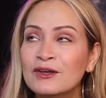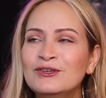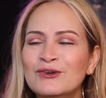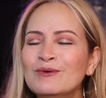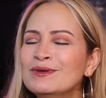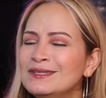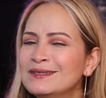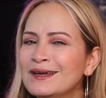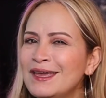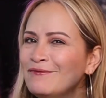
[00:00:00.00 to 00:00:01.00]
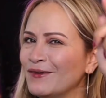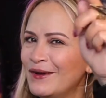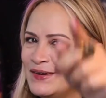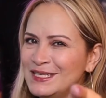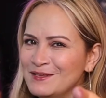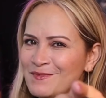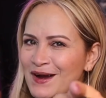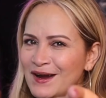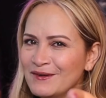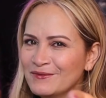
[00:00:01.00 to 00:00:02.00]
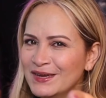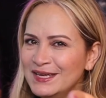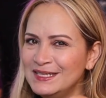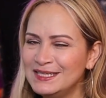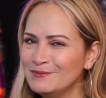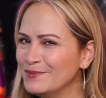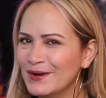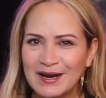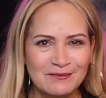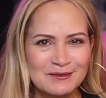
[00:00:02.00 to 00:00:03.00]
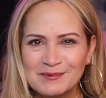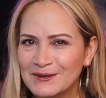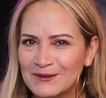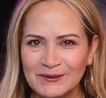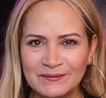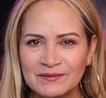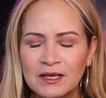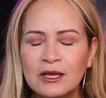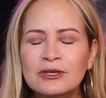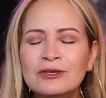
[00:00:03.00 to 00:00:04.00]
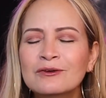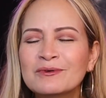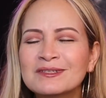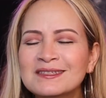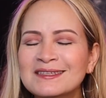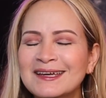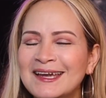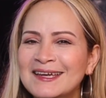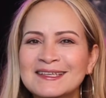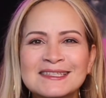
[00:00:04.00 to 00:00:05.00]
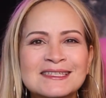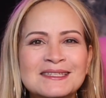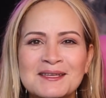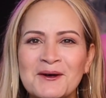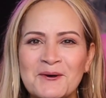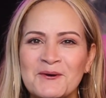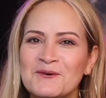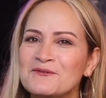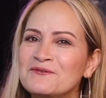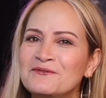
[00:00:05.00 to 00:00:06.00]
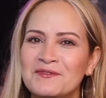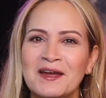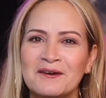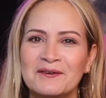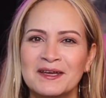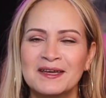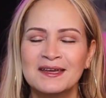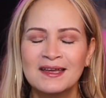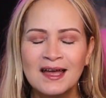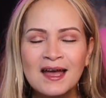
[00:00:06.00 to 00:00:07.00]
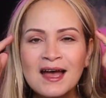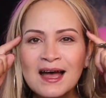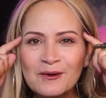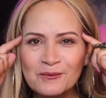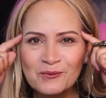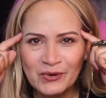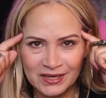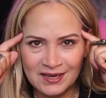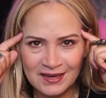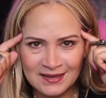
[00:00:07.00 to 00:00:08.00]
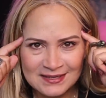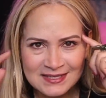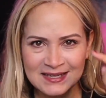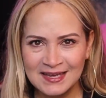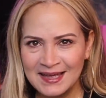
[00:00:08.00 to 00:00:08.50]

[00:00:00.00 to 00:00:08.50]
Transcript: You must stay very smart, witch, but above all, you must stay so very wicked.